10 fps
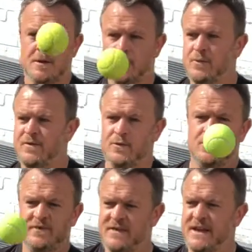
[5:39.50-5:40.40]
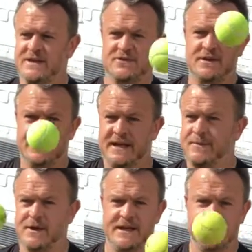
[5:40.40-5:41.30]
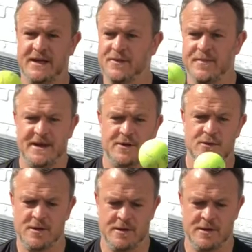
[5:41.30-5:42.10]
With all of these, trying to keep looking down the middle.